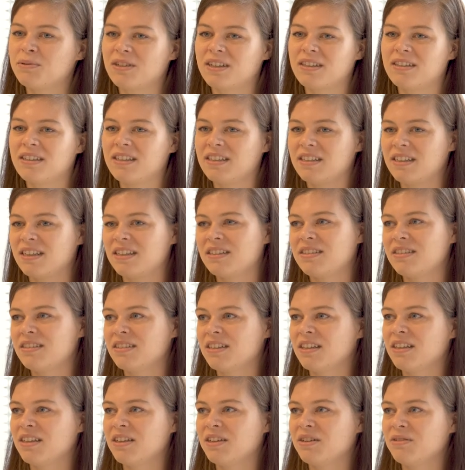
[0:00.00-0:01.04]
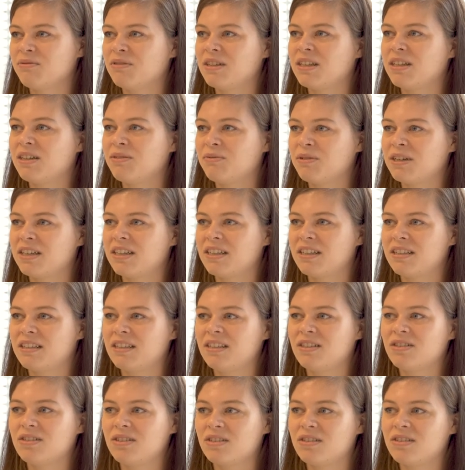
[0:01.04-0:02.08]
So I think that's really where it
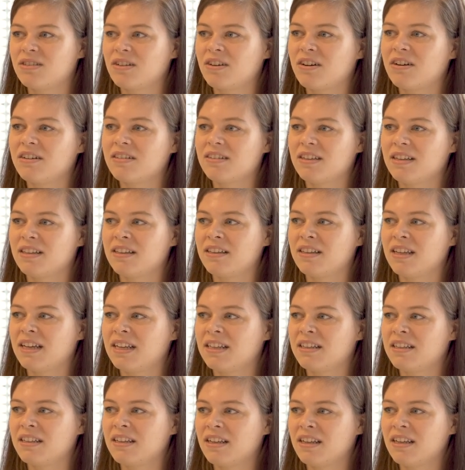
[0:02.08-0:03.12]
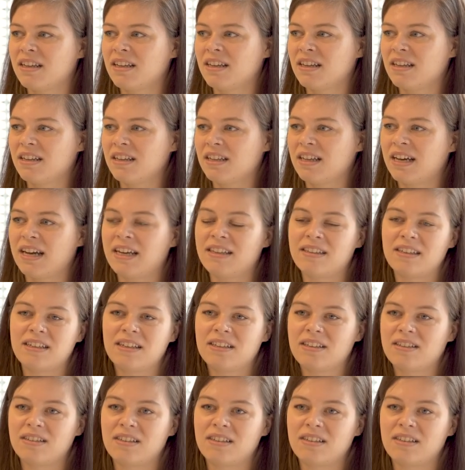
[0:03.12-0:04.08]
needs to start. And then, I think